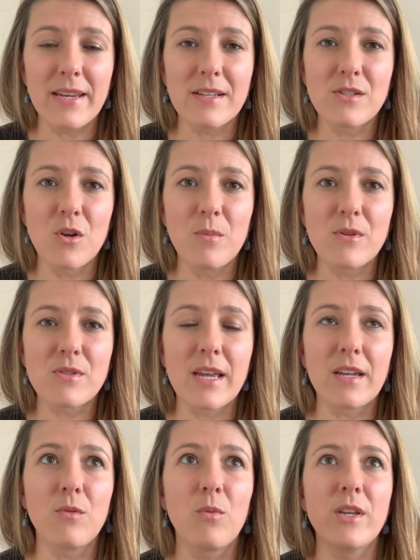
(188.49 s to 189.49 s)
It's almost
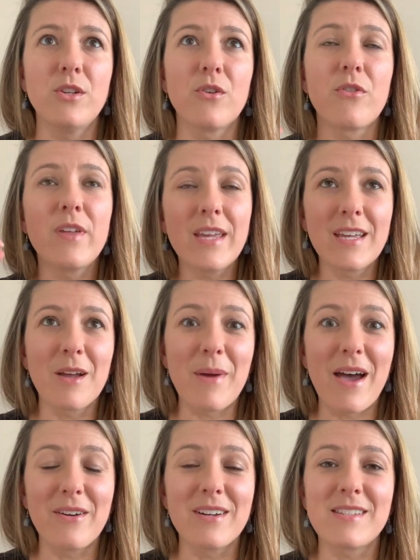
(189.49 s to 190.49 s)
like when you're thinking
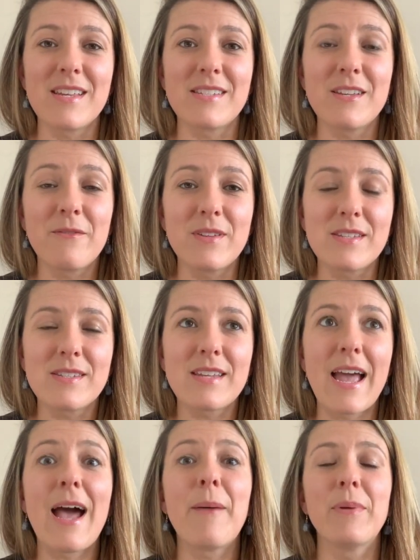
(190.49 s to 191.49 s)
about it, it's as if it's
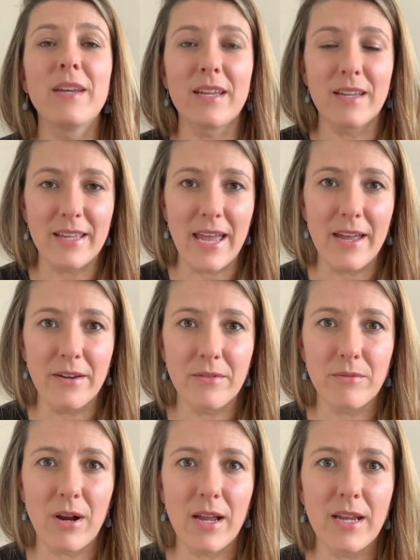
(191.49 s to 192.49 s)
happening again,
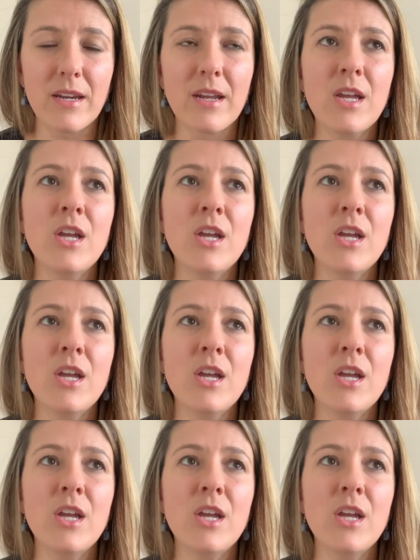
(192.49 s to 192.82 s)
right?